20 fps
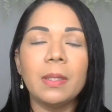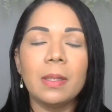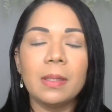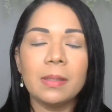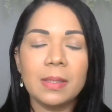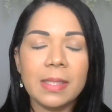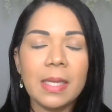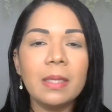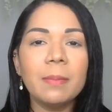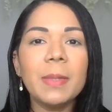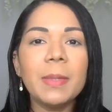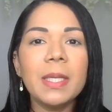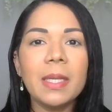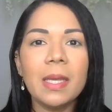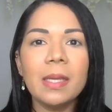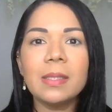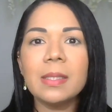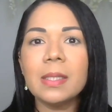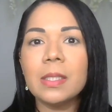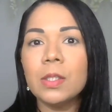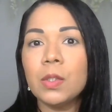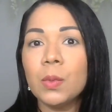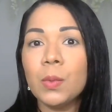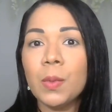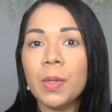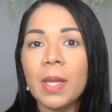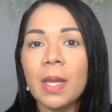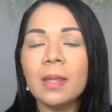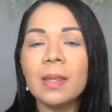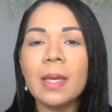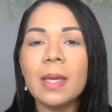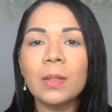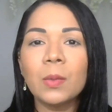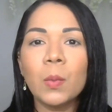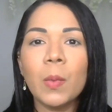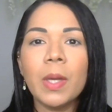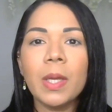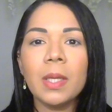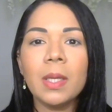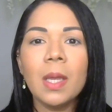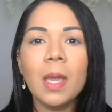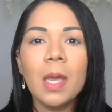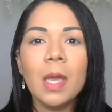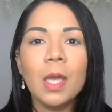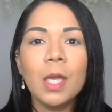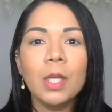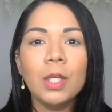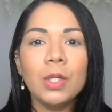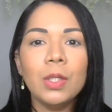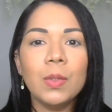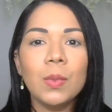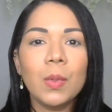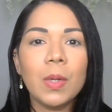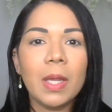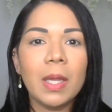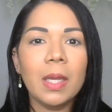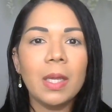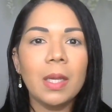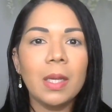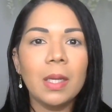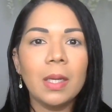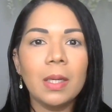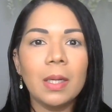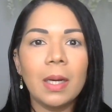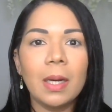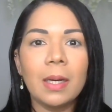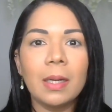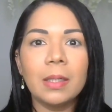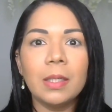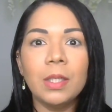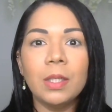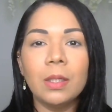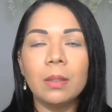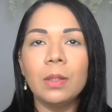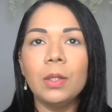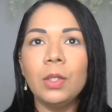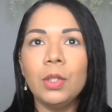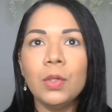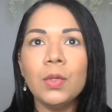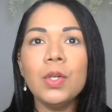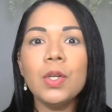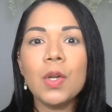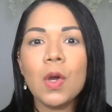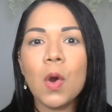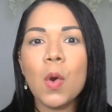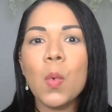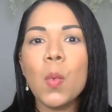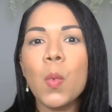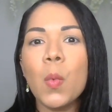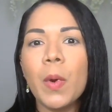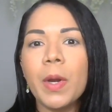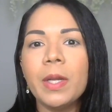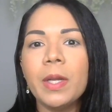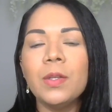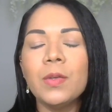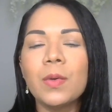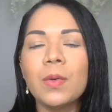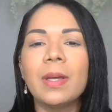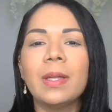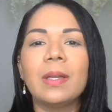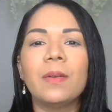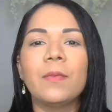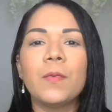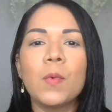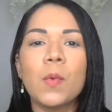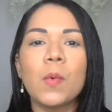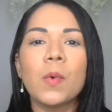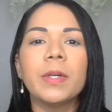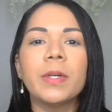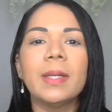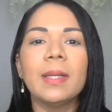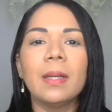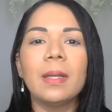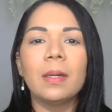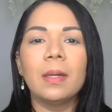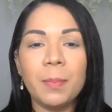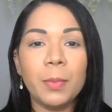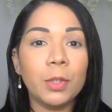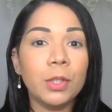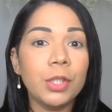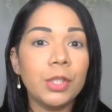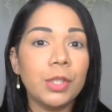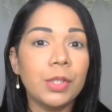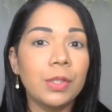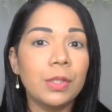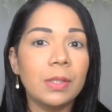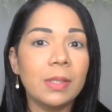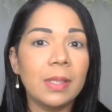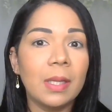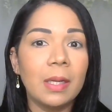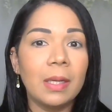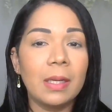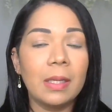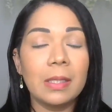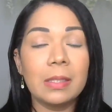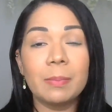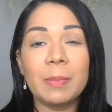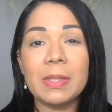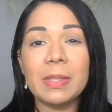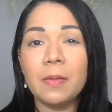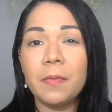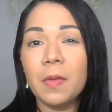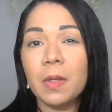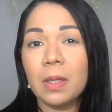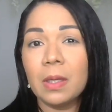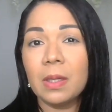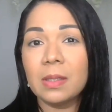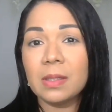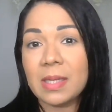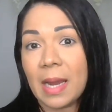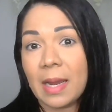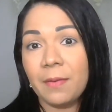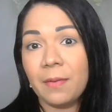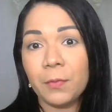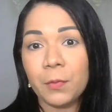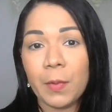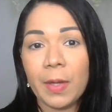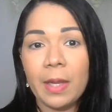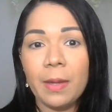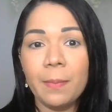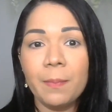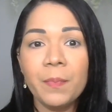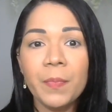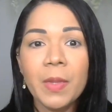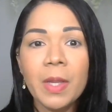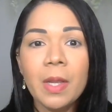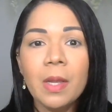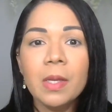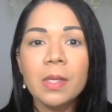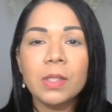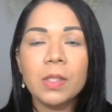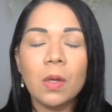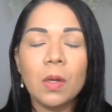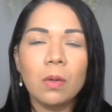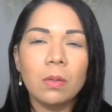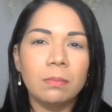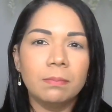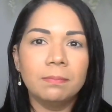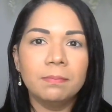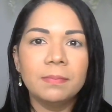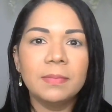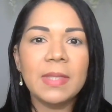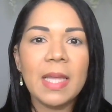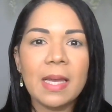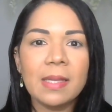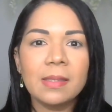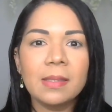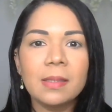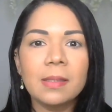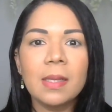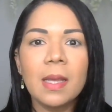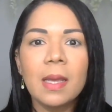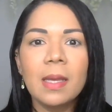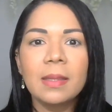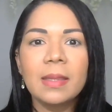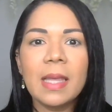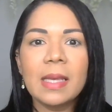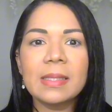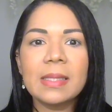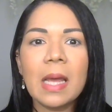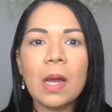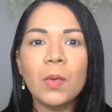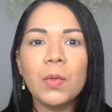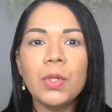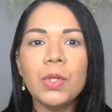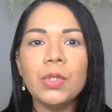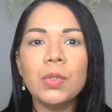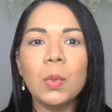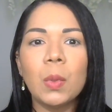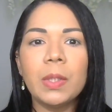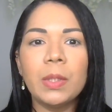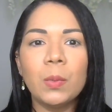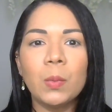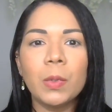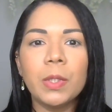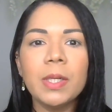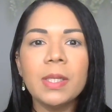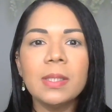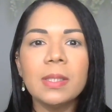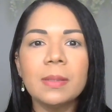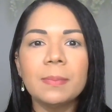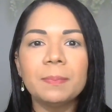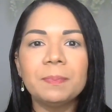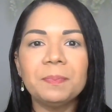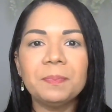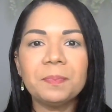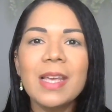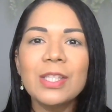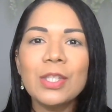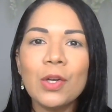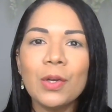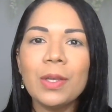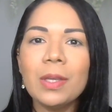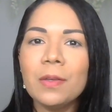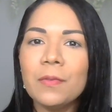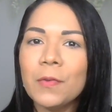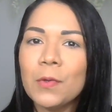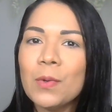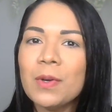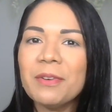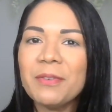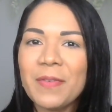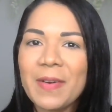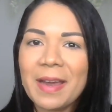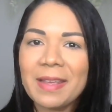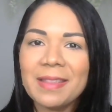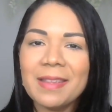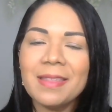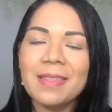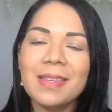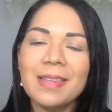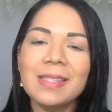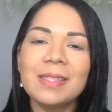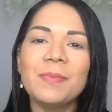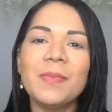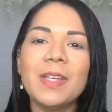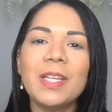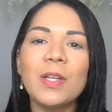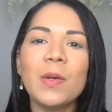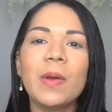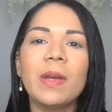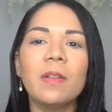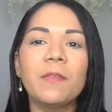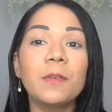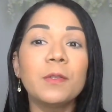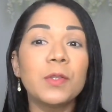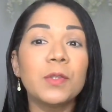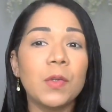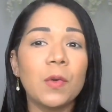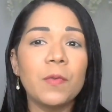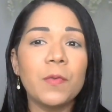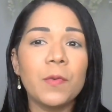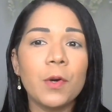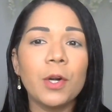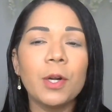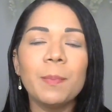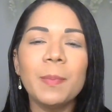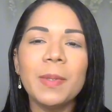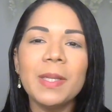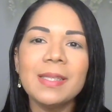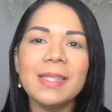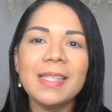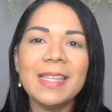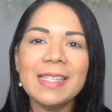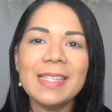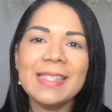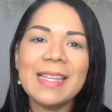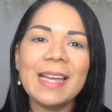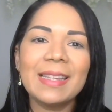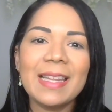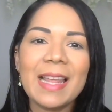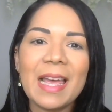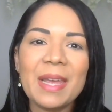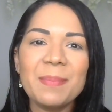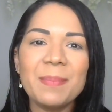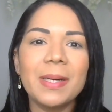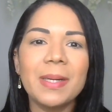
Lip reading: statement dates and due date. That way you can you know when you can afford a purchase in a specific time frame. So that's how it usually works. So if you are finding this video helpful so far, please hit that like